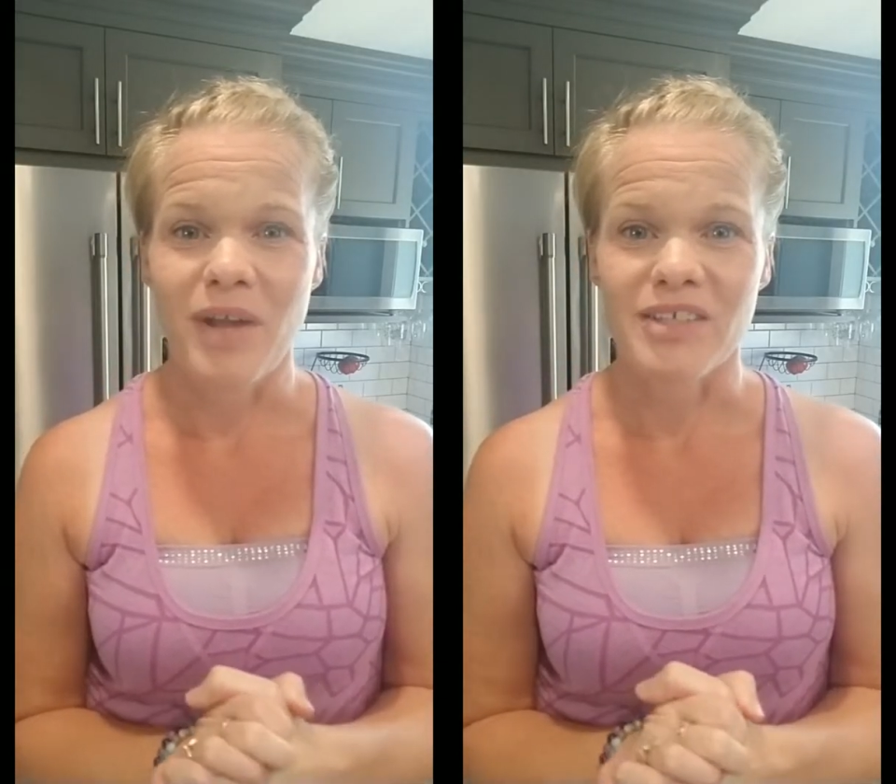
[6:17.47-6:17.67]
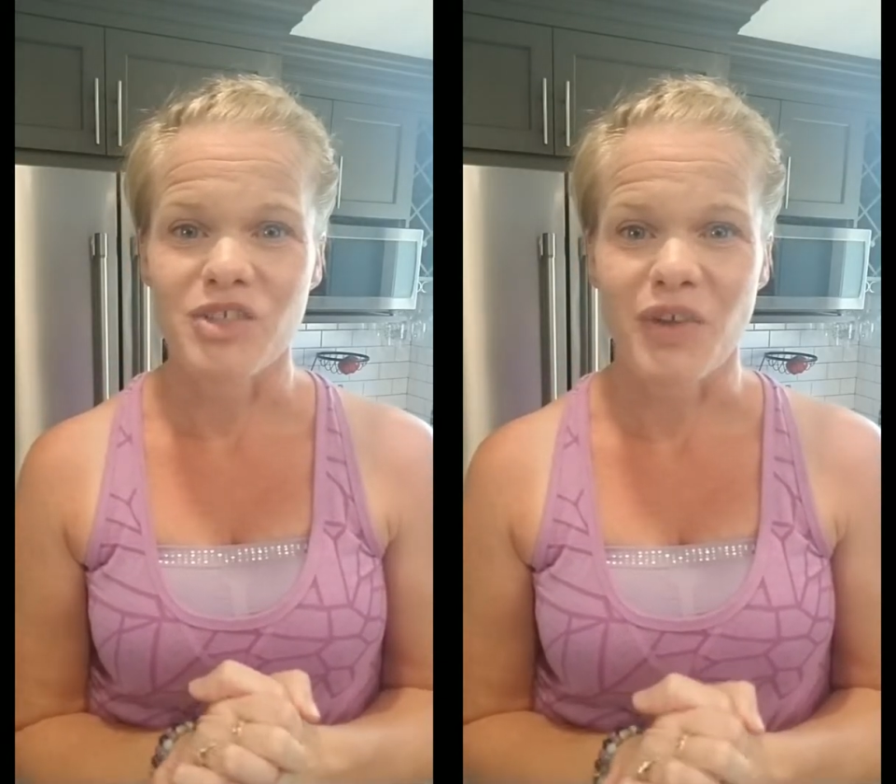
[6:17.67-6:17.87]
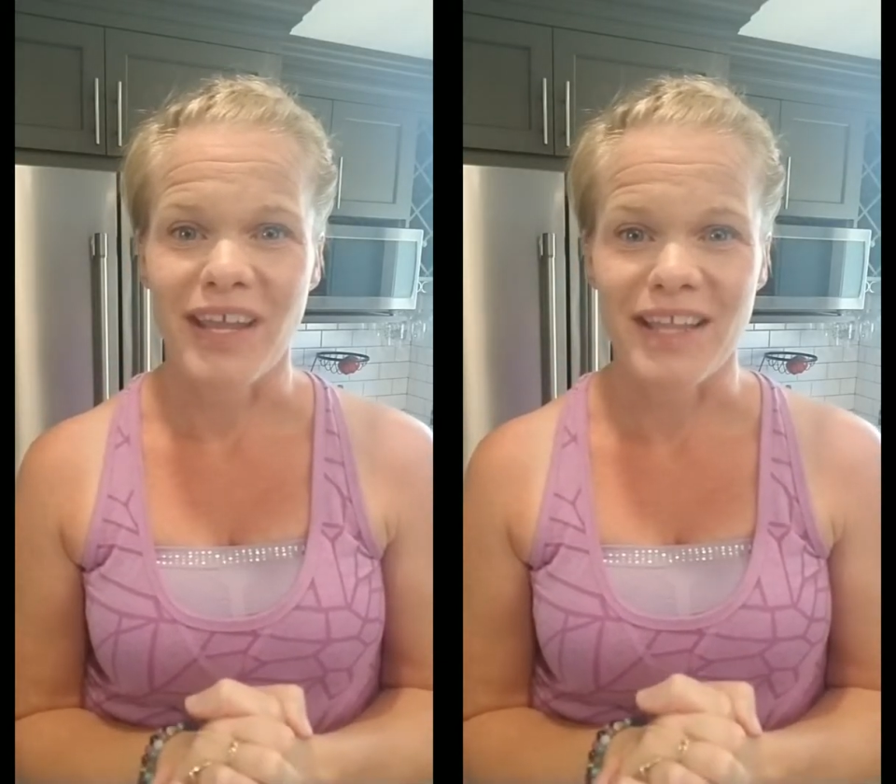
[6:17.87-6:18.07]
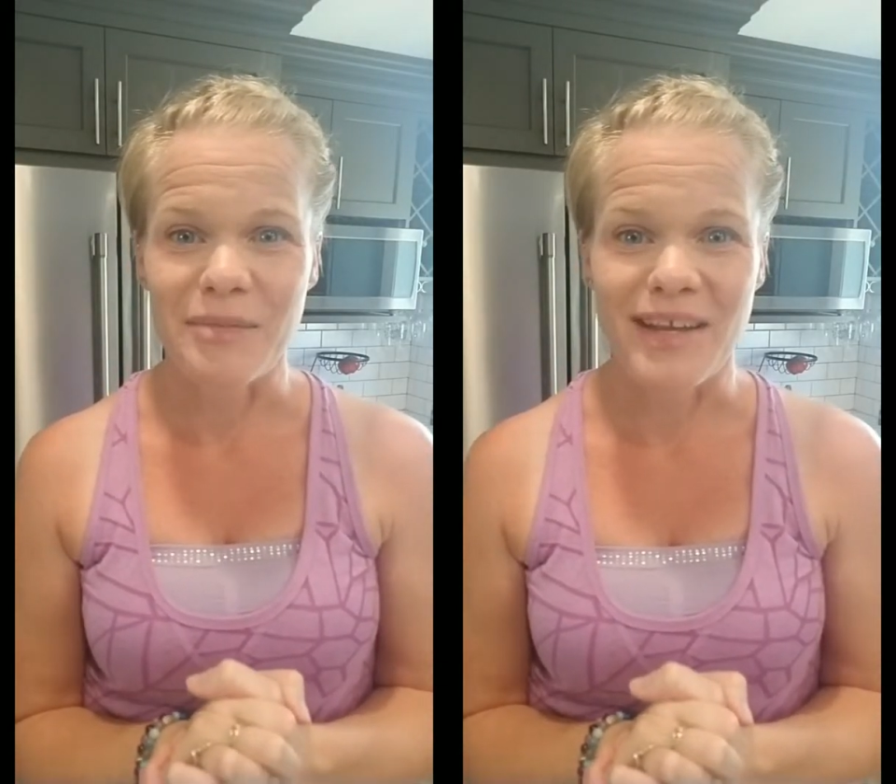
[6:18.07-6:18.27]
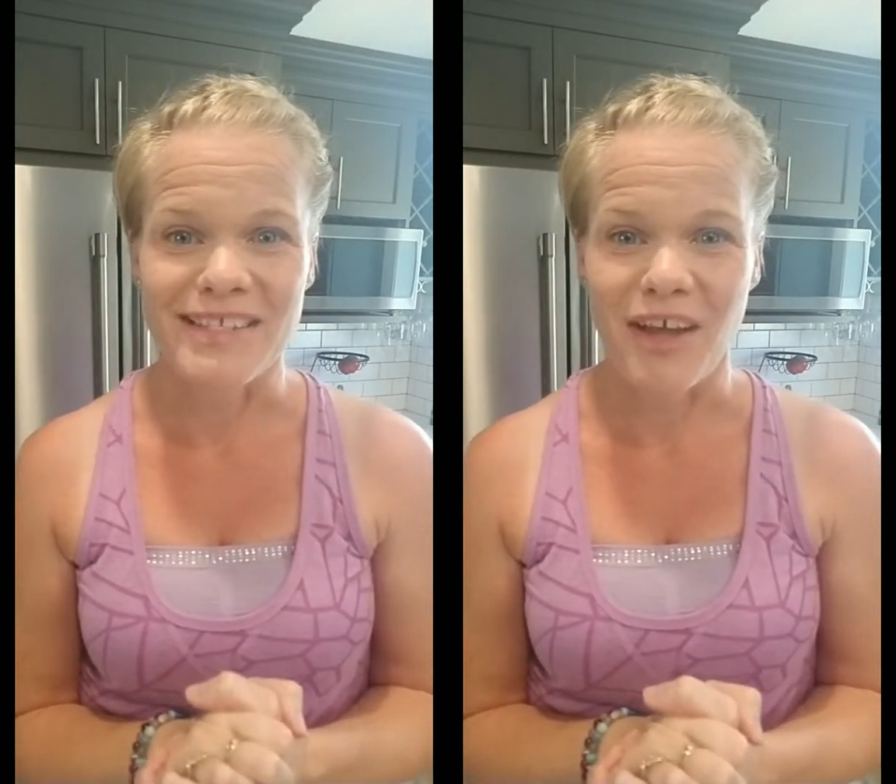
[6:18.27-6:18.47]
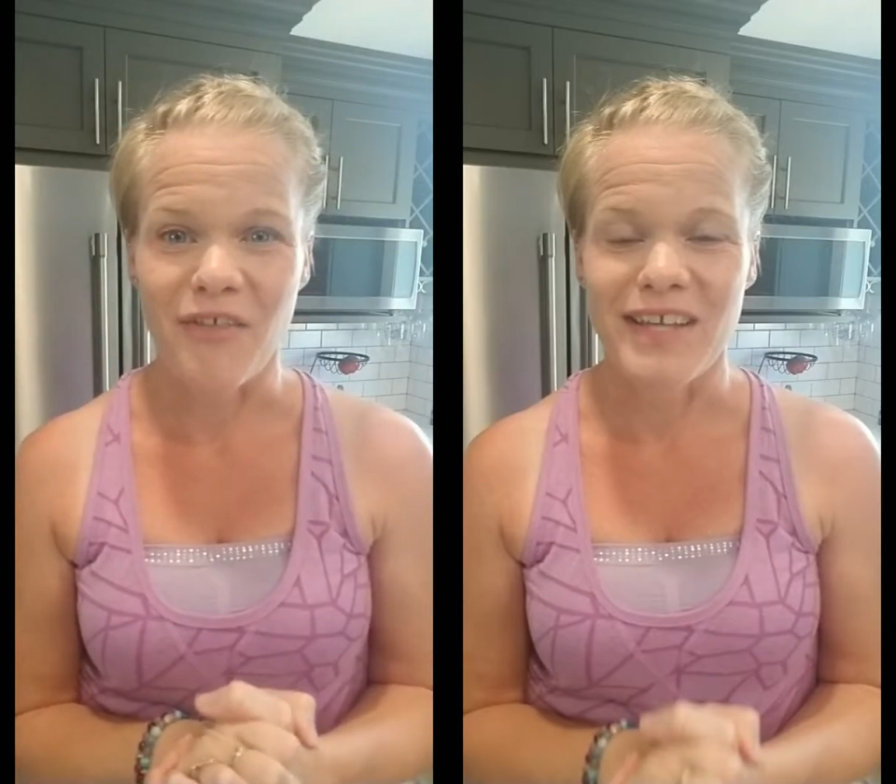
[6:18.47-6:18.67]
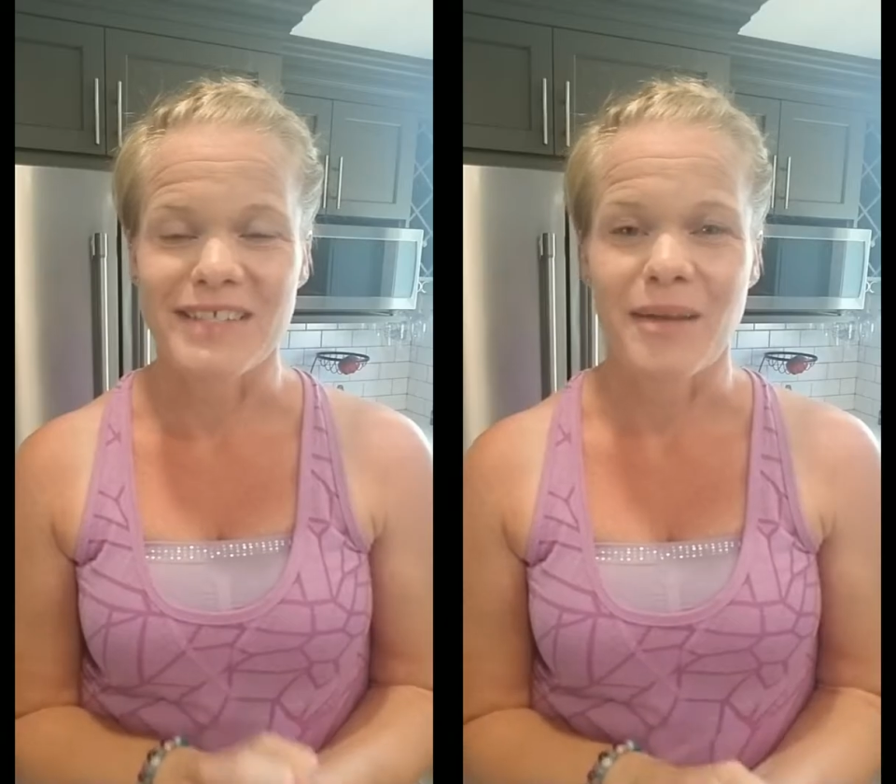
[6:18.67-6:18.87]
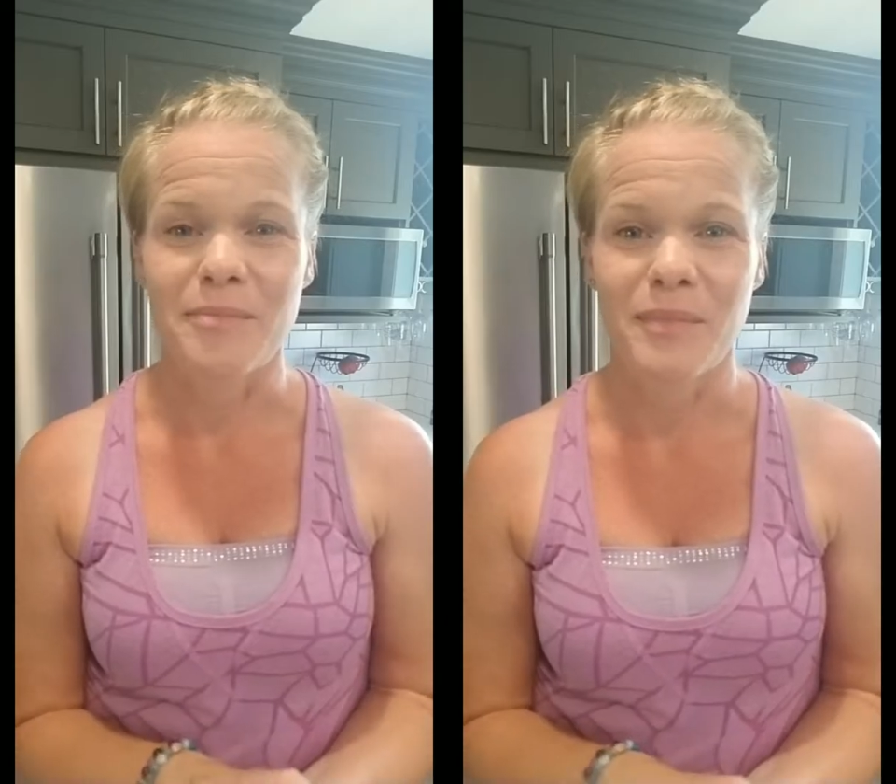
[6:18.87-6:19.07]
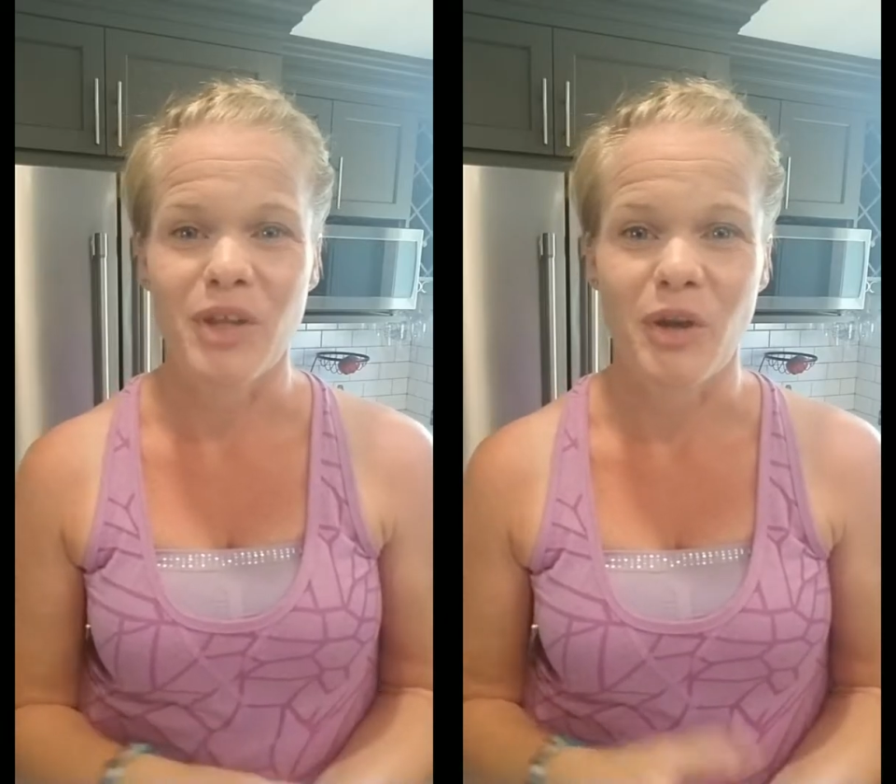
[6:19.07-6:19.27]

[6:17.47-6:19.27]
not strangling myself as I'm,